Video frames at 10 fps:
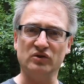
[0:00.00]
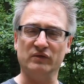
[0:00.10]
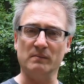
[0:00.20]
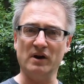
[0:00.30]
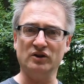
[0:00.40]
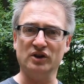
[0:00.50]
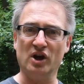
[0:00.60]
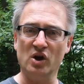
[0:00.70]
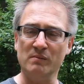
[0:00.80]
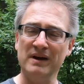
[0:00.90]
of your
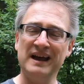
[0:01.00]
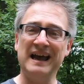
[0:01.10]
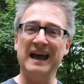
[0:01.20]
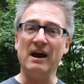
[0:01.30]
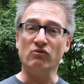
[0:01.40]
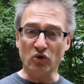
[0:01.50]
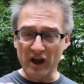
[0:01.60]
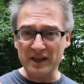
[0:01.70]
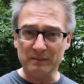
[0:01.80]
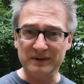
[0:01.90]
motorhome,
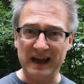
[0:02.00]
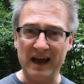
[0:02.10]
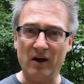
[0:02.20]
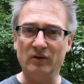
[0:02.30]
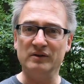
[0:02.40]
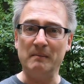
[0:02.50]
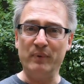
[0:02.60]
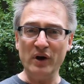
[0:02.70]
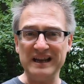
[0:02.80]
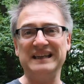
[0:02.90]
writing them down and putting it